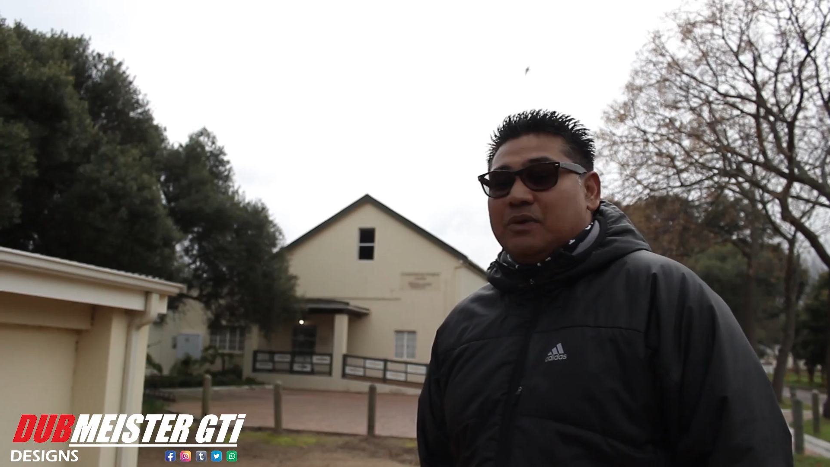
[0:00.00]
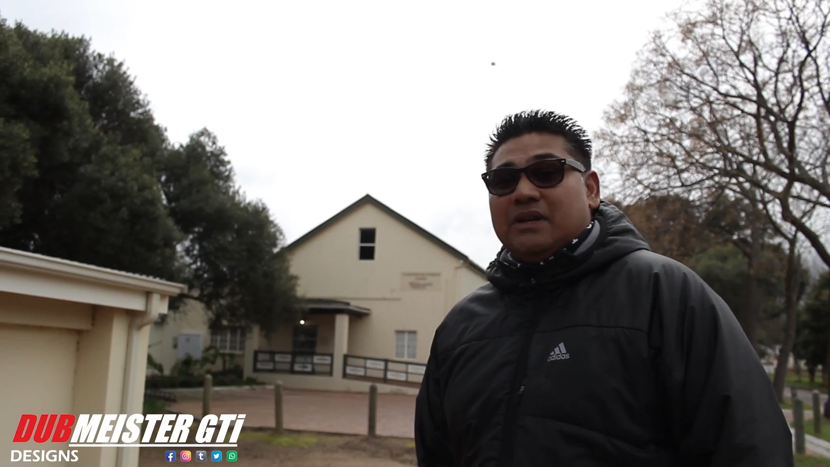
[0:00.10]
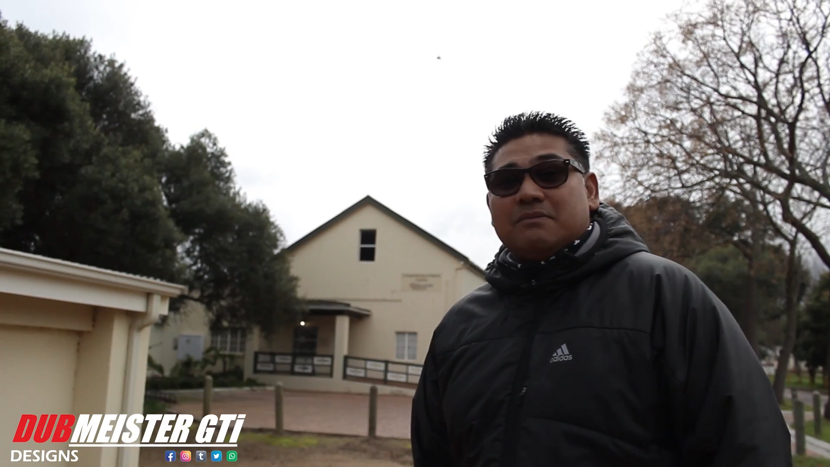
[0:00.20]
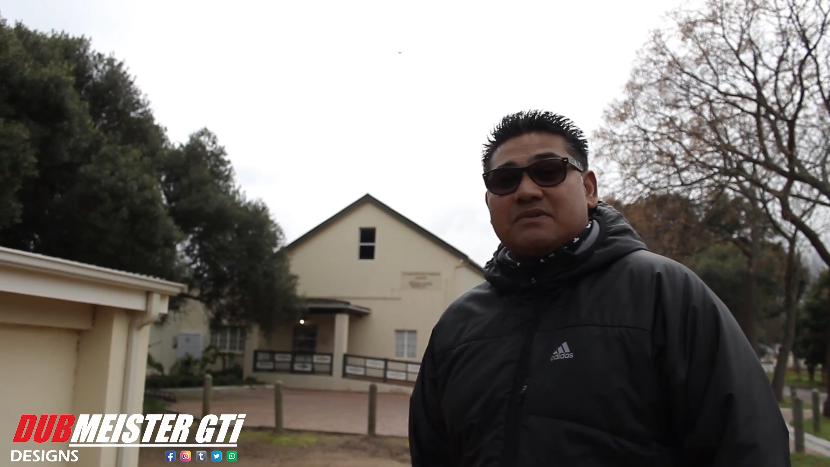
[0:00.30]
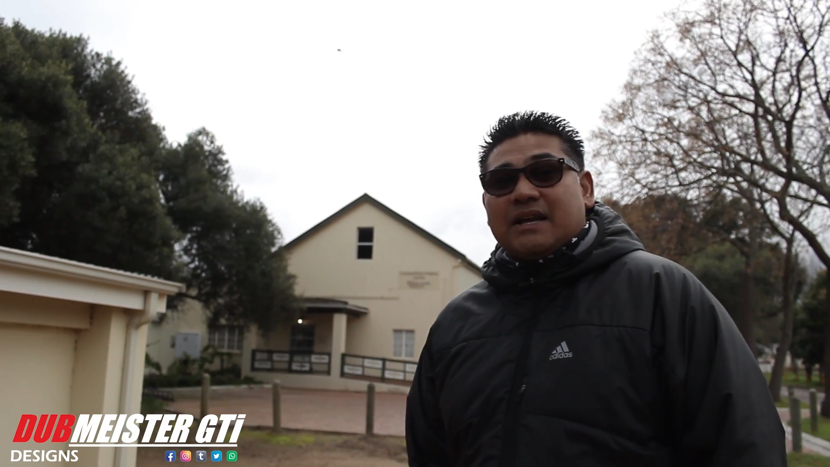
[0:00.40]

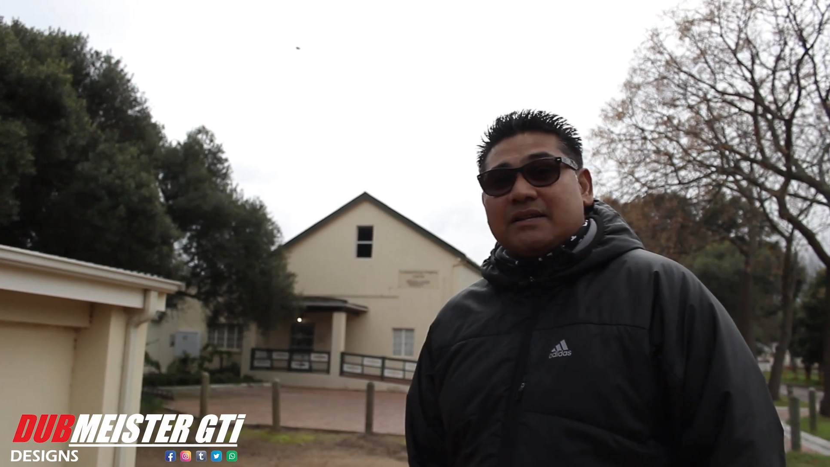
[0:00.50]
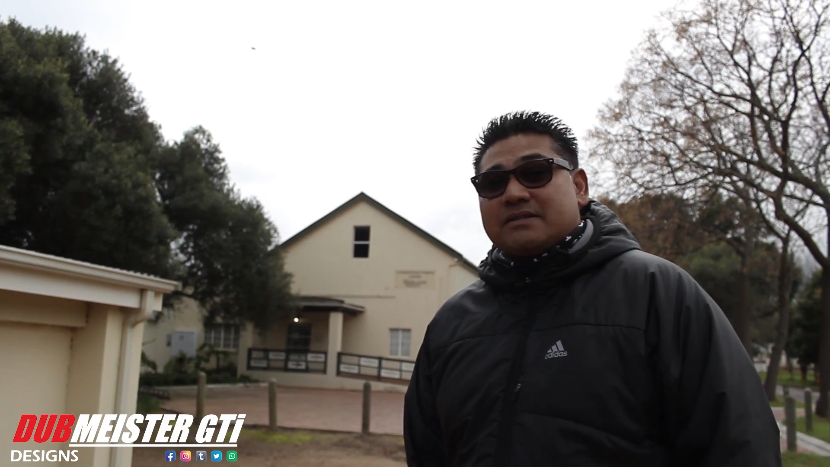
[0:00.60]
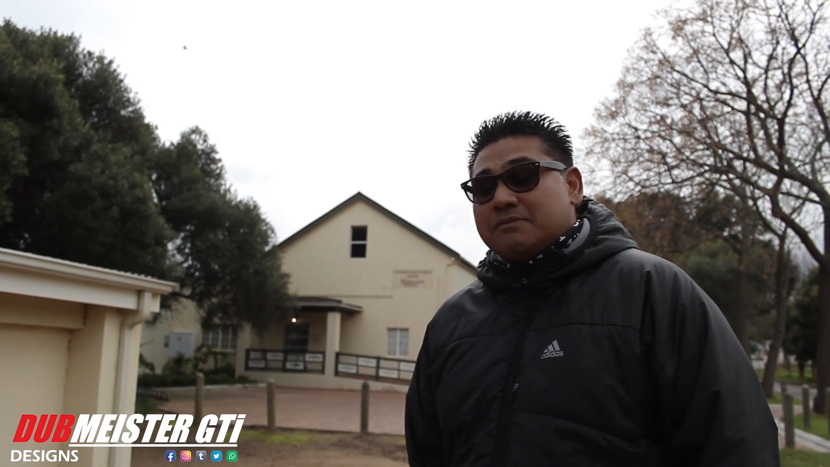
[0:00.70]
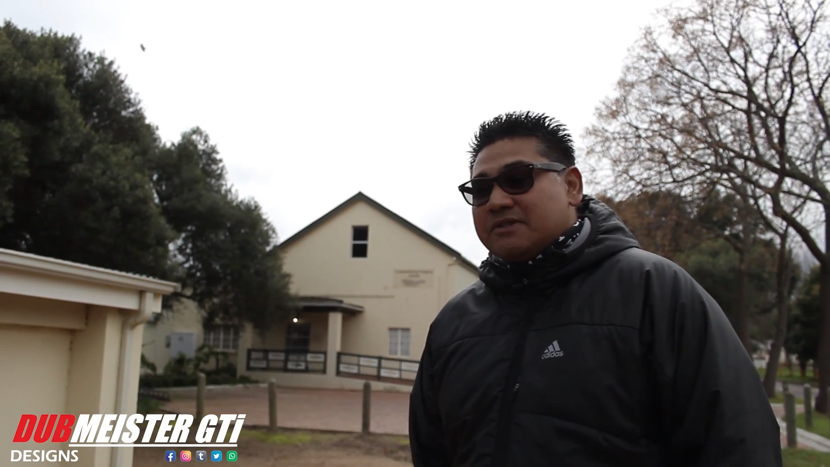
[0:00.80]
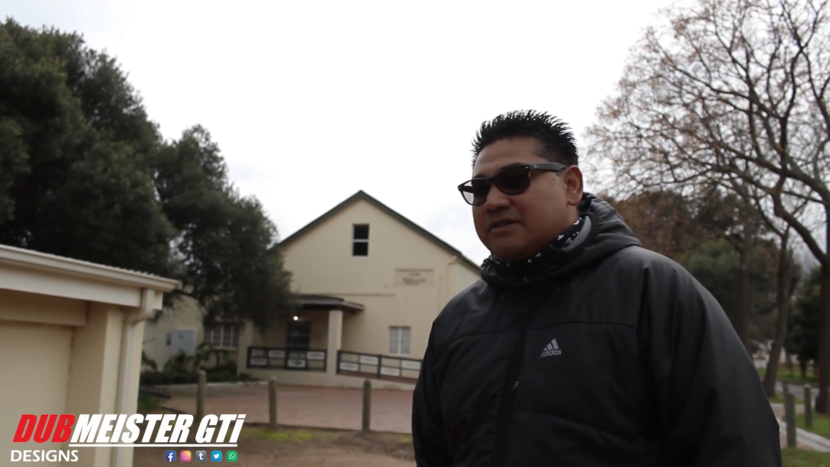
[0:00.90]
Williams
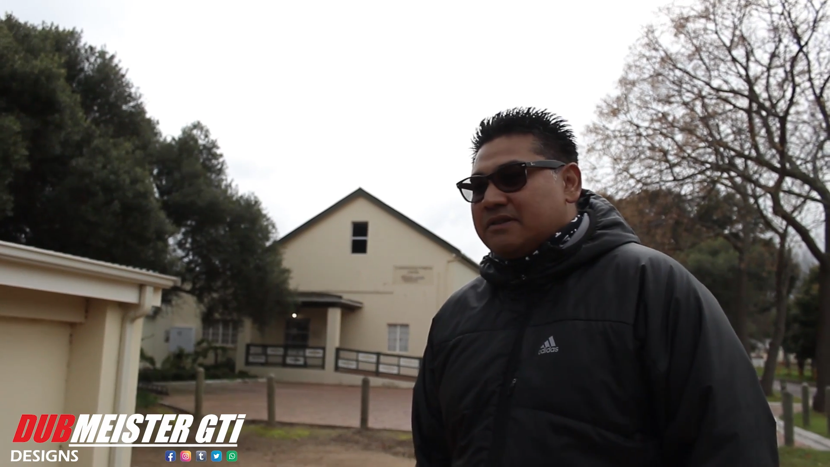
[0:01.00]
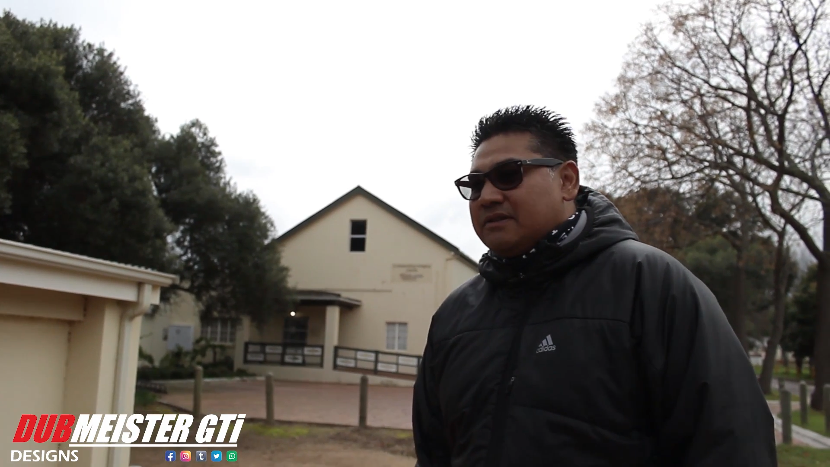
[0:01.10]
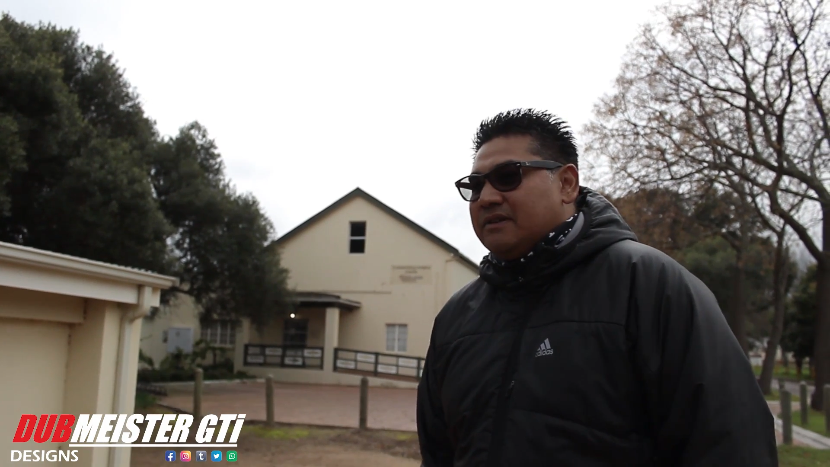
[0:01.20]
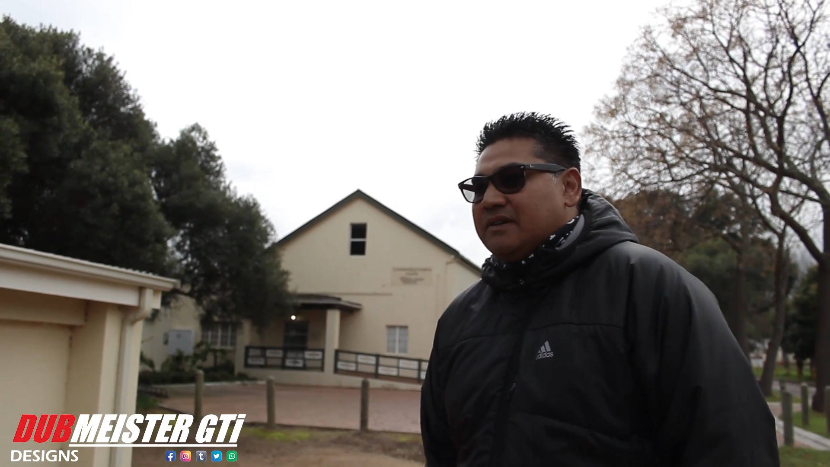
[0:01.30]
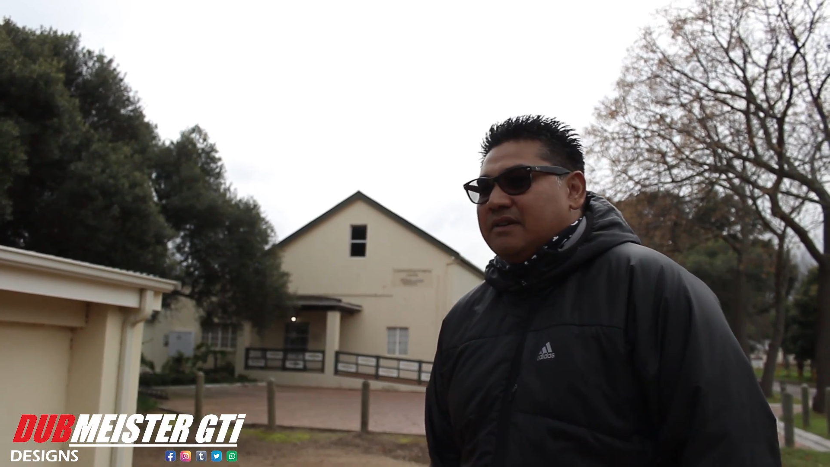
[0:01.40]
Customs,
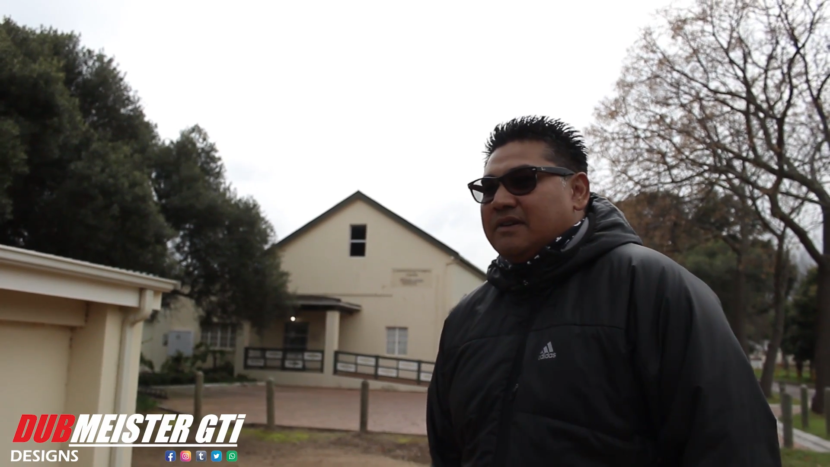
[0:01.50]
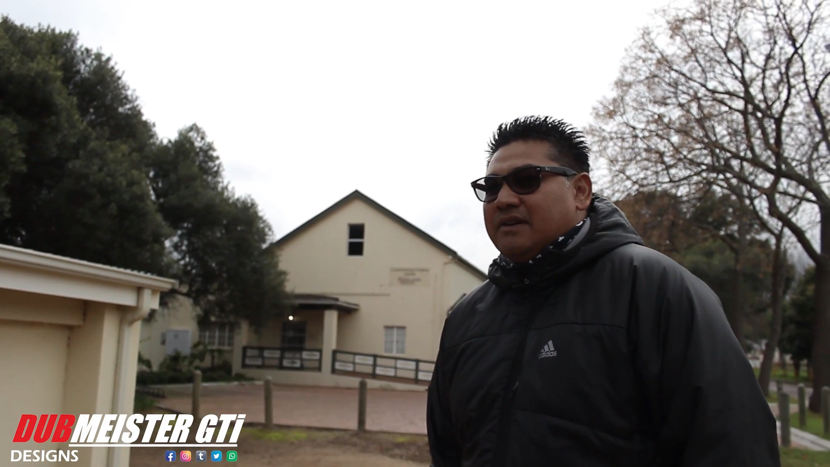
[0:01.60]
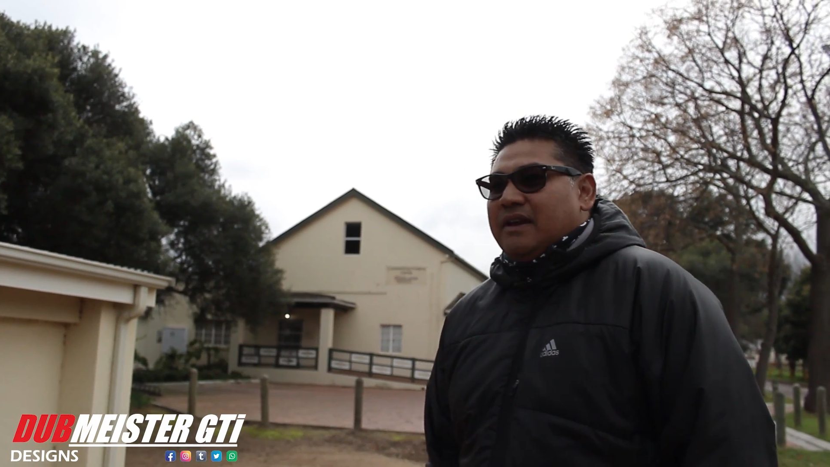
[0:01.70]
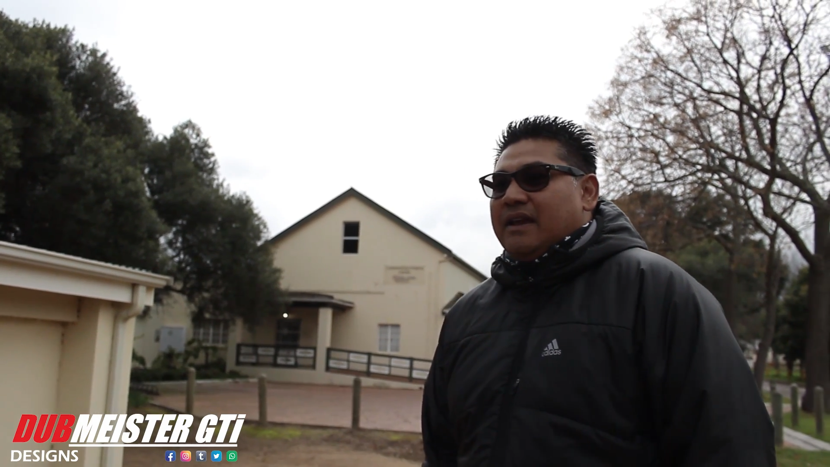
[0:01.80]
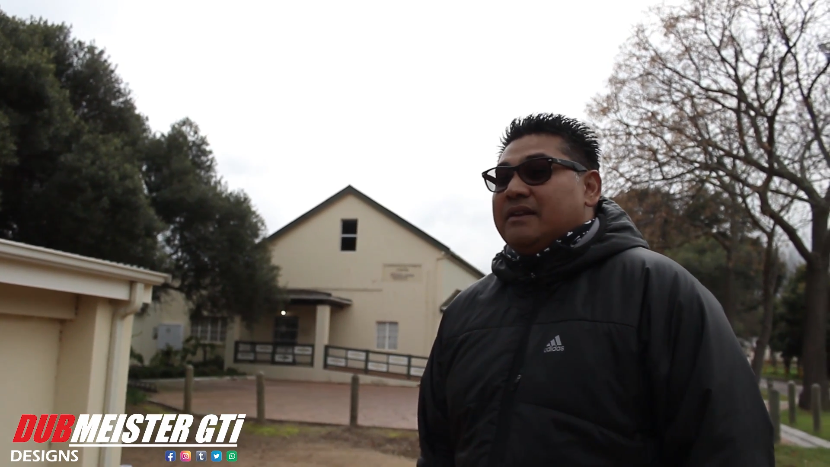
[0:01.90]

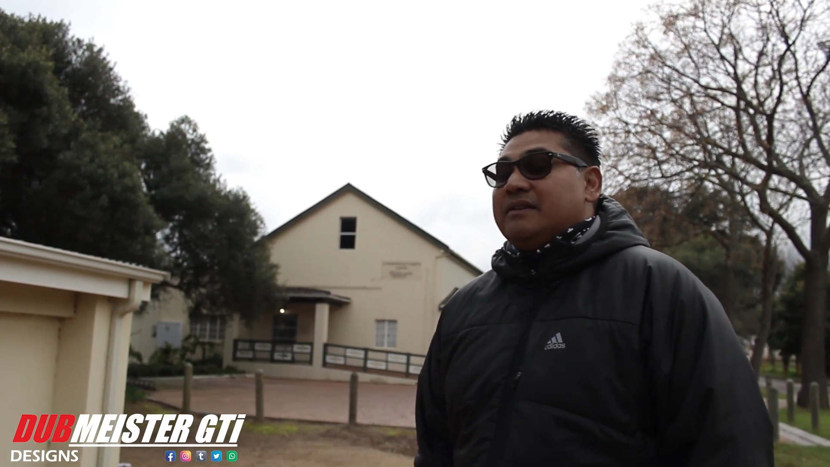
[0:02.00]
and